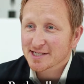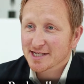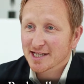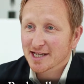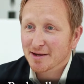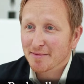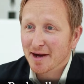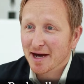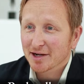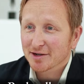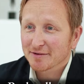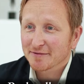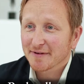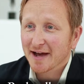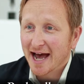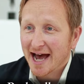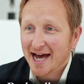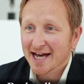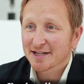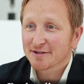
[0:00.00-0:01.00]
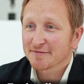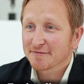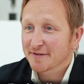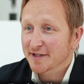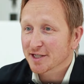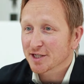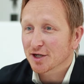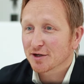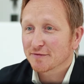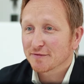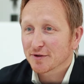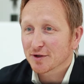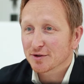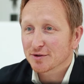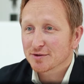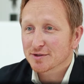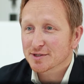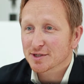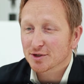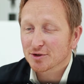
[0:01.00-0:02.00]
in the amount of ad and video
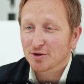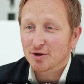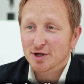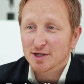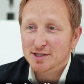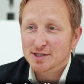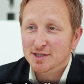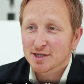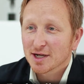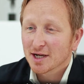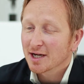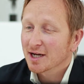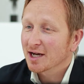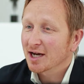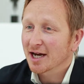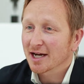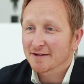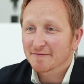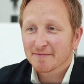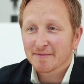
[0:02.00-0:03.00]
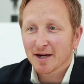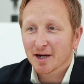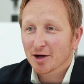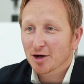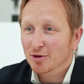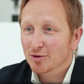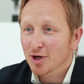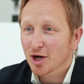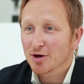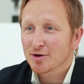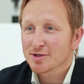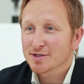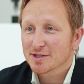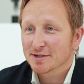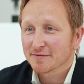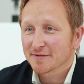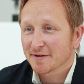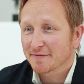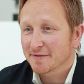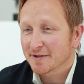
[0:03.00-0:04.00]
views across a whole host
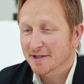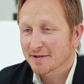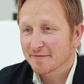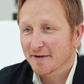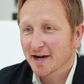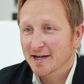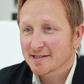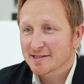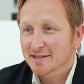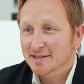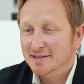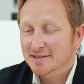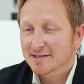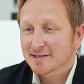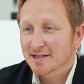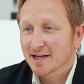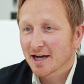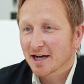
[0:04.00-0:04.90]
of different devices.